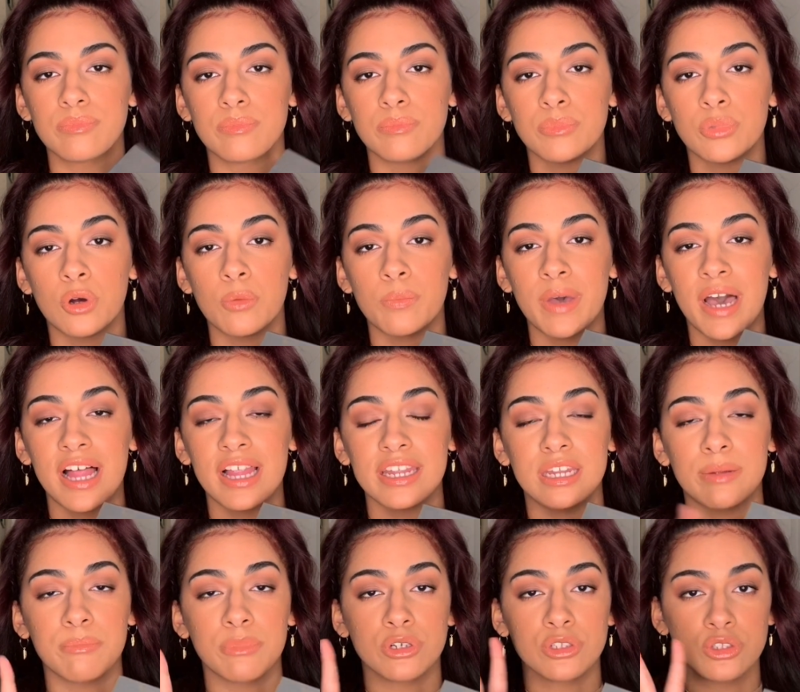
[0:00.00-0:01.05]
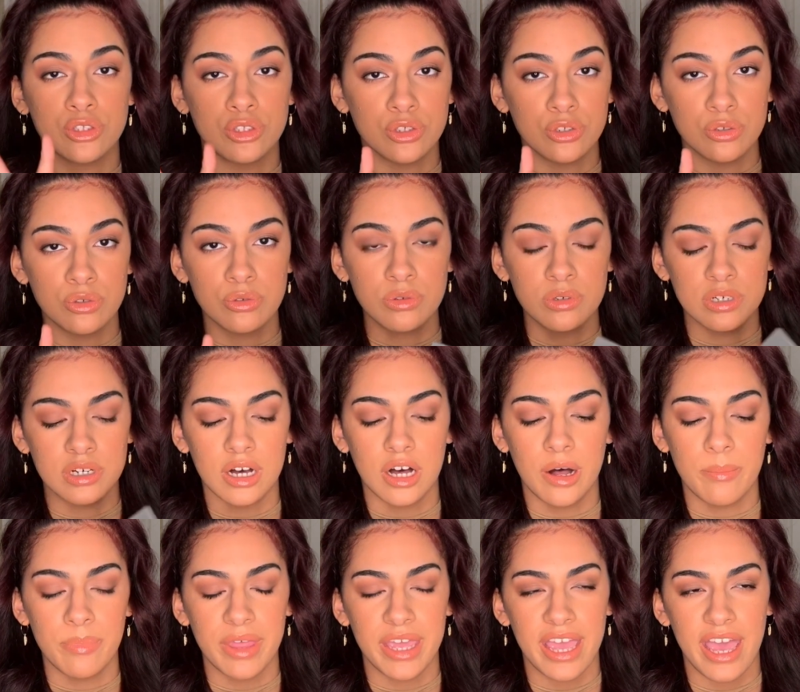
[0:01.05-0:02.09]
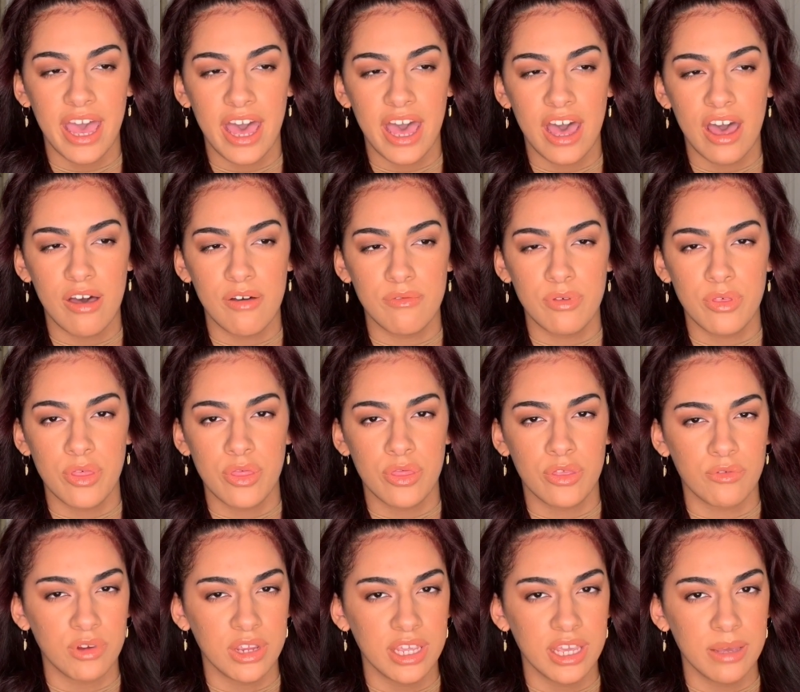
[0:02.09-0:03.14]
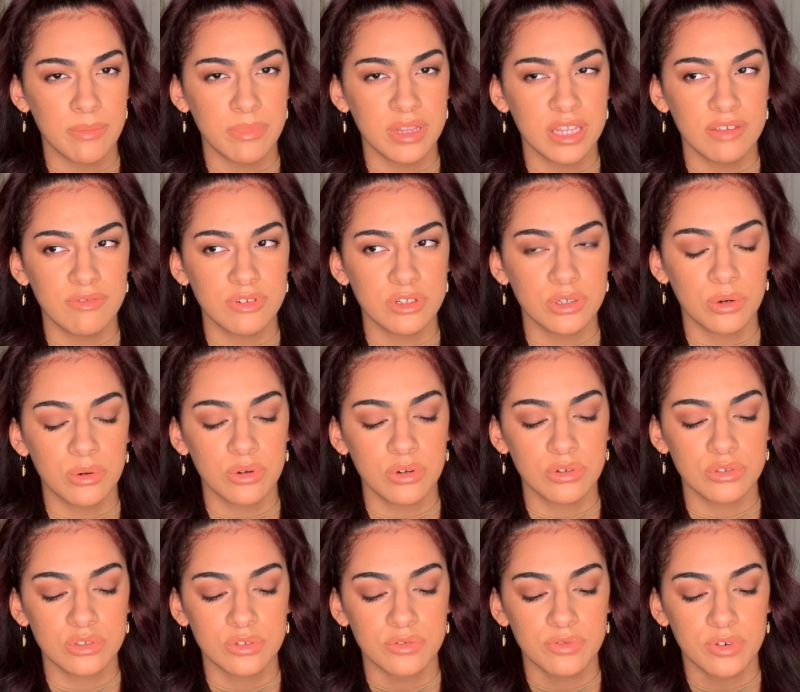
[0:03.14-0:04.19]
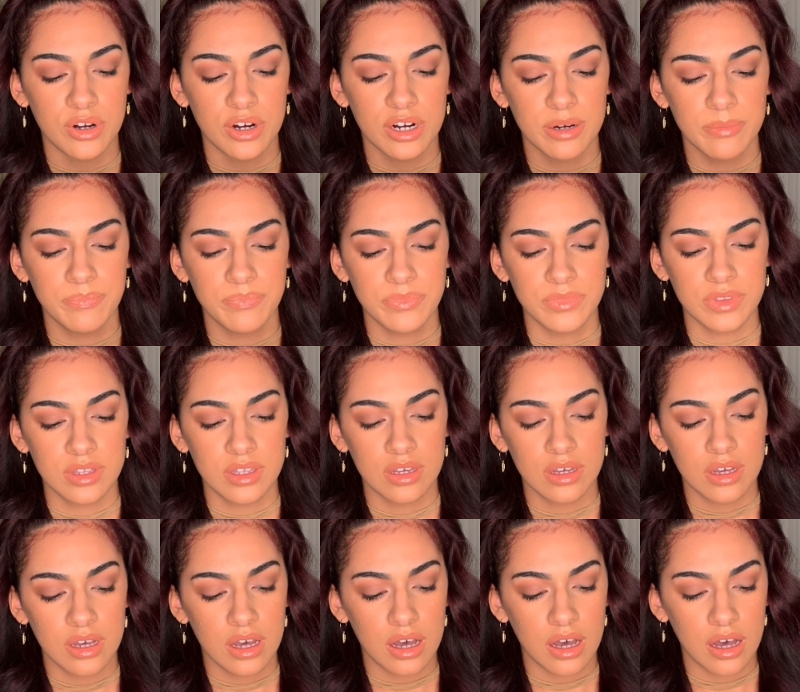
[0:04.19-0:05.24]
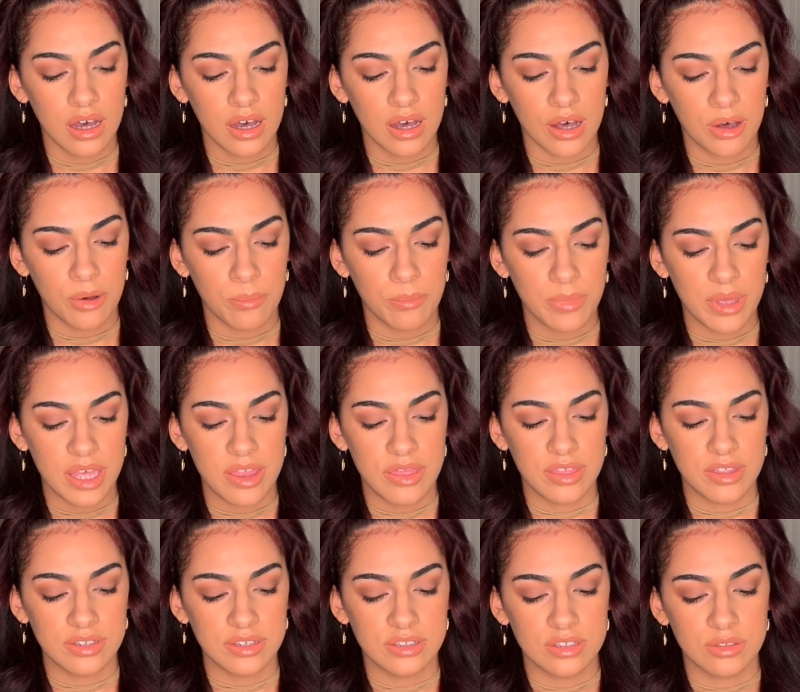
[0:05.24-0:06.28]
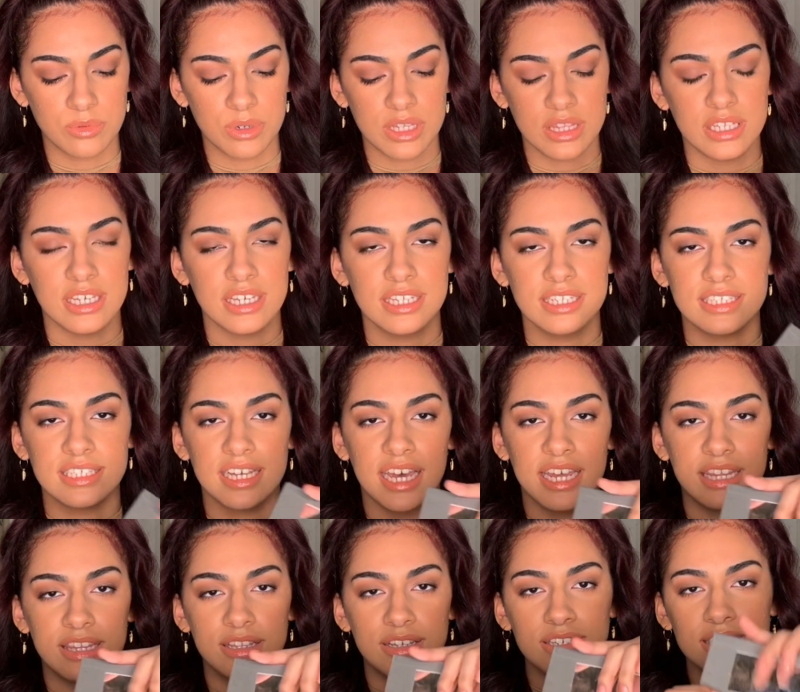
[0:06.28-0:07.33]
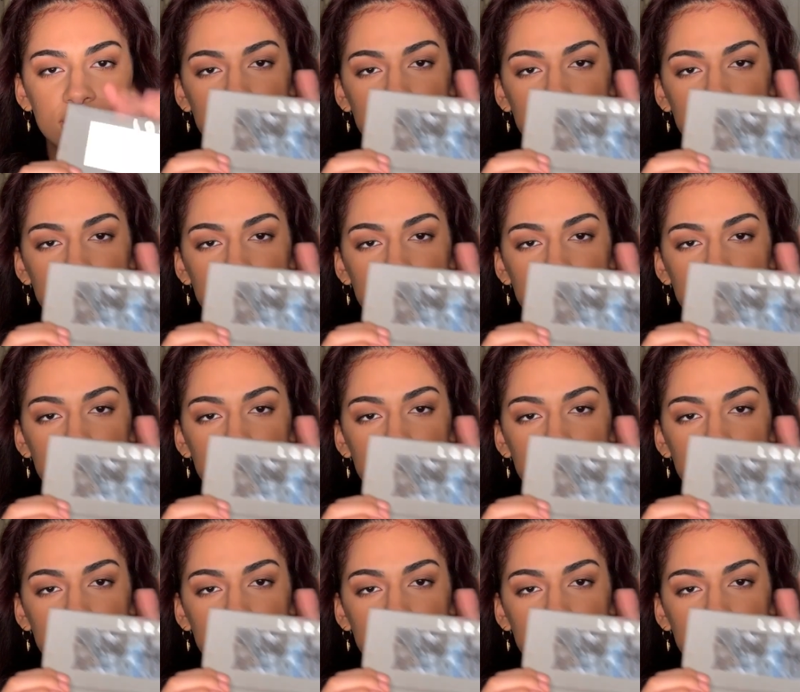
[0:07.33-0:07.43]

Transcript: Pro palette number 2. They have 3, I believe, in total so far. And this is what the inside looks